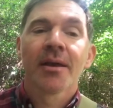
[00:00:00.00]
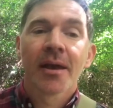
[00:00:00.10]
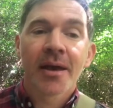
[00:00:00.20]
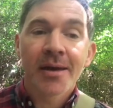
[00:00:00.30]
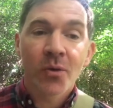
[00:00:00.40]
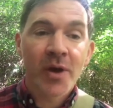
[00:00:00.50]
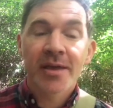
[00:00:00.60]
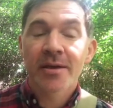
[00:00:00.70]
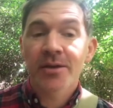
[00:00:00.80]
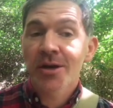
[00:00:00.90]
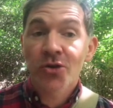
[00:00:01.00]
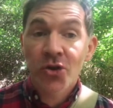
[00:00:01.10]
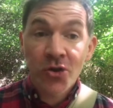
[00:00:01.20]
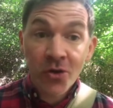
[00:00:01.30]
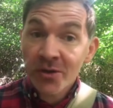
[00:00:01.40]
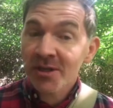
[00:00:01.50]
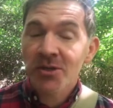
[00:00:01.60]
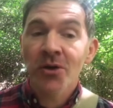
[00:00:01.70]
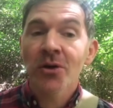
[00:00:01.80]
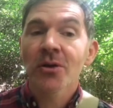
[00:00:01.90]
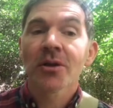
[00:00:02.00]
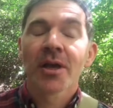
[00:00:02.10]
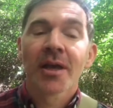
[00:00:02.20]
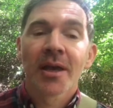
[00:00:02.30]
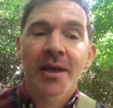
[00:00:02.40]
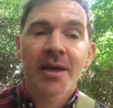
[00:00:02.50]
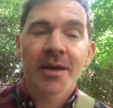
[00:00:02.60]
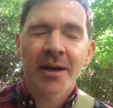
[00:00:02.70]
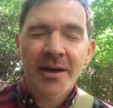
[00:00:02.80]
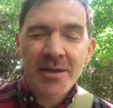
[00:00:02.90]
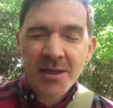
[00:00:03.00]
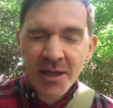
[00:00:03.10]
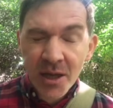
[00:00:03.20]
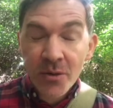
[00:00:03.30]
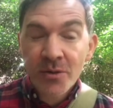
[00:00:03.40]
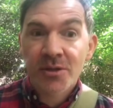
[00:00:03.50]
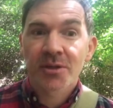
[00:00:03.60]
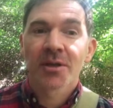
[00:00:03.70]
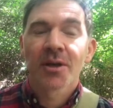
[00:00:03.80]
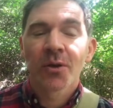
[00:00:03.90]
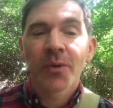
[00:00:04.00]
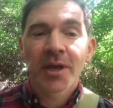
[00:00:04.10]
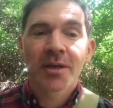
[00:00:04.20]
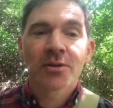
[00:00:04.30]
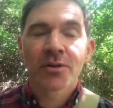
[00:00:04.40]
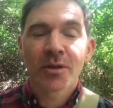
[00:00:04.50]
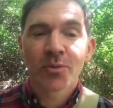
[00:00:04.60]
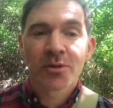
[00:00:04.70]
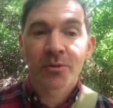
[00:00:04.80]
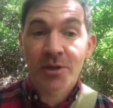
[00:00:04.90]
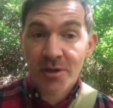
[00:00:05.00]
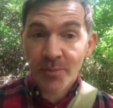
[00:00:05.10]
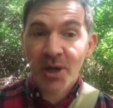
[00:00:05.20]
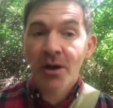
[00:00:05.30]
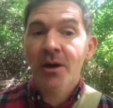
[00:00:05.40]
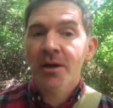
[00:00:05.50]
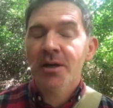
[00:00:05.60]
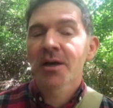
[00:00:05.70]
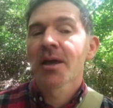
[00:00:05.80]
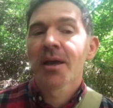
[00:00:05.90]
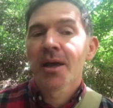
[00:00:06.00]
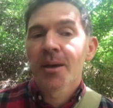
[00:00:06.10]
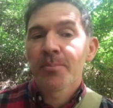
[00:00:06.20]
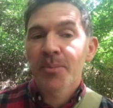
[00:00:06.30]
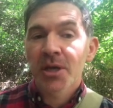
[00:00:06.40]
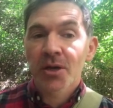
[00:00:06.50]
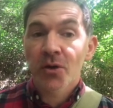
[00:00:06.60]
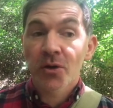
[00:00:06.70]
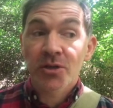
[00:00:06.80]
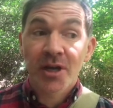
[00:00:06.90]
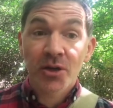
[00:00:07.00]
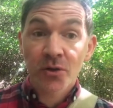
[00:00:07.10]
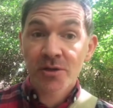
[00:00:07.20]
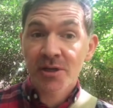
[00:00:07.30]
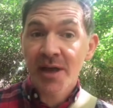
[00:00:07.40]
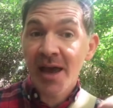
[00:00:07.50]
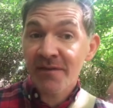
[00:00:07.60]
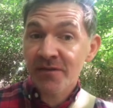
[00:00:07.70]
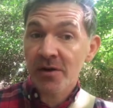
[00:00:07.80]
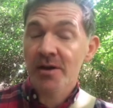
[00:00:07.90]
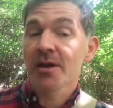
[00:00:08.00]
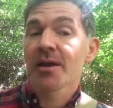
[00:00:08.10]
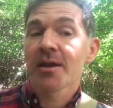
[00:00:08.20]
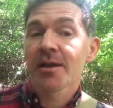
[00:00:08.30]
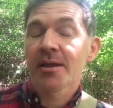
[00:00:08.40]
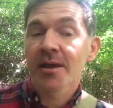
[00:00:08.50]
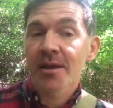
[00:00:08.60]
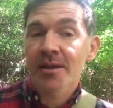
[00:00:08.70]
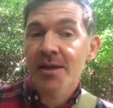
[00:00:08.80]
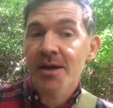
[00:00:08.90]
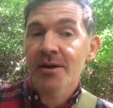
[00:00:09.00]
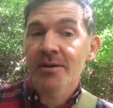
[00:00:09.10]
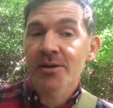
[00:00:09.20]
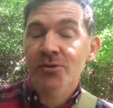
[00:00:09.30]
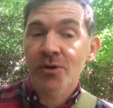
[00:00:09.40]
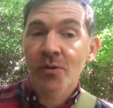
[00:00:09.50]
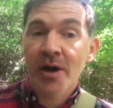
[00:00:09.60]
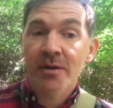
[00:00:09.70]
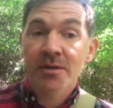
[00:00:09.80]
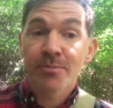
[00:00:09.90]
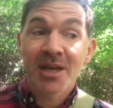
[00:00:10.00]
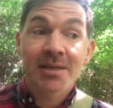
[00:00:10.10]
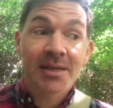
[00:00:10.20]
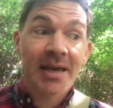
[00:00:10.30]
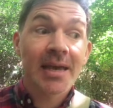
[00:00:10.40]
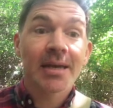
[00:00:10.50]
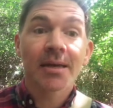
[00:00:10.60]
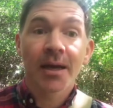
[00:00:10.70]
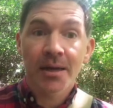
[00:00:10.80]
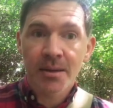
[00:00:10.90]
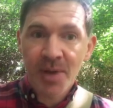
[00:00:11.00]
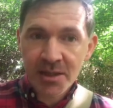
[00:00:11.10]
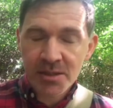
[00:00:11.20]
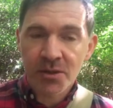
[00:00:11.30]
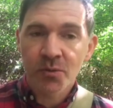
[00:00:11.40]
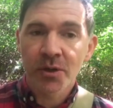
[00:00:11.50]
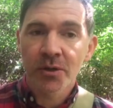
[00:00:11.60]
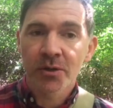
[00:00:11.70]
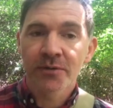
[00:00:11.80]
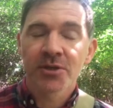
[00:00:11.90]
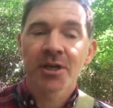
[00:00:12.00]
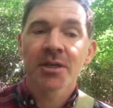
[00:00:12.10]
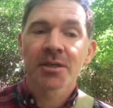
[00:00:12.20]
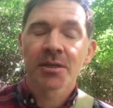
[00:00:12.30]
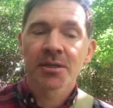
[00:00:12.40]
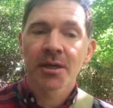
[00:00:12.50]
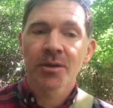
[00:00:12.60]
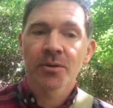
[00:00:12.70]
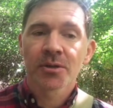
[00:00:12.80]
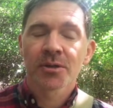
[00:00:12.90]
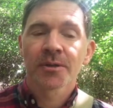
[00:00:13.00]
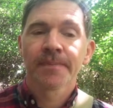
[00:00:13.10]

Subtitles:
in a way that they're not at all in eyes closed waking dreams, which are a bit harder because a constant effort there is required to maintain an imagined world of sights and sounds.